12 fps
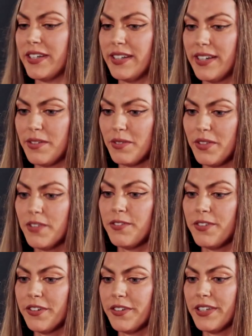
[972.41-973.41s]
and I really
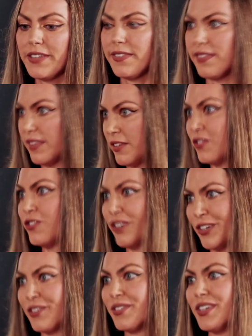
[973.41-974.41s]
feel it's this
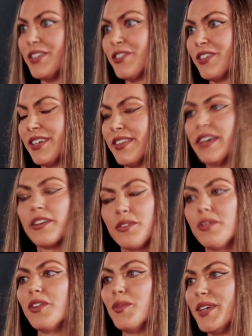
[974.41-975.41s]
generation that
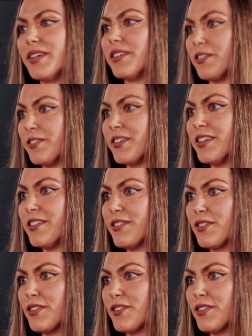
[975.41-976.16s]
could really make a difference.